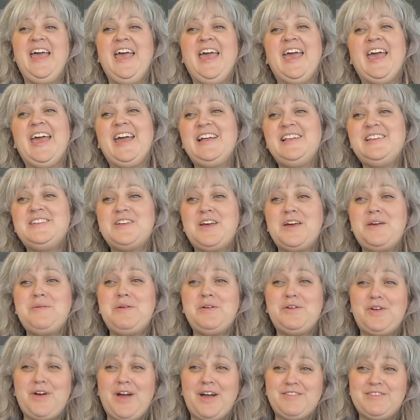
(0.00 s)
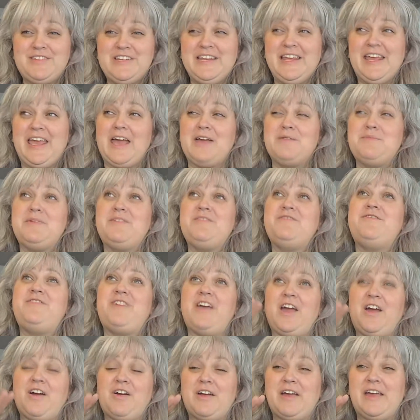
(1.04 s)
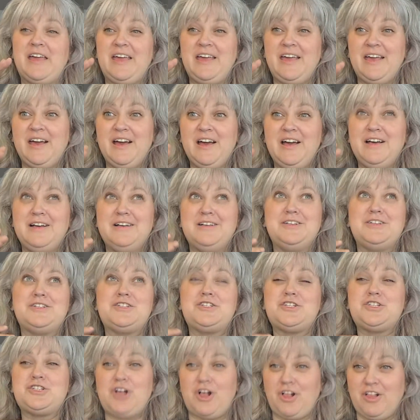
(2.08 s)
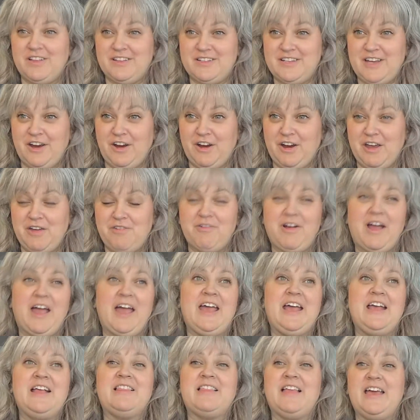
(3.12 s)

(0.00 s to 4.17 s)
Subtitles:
And I mean, crafting can be very solitary, right?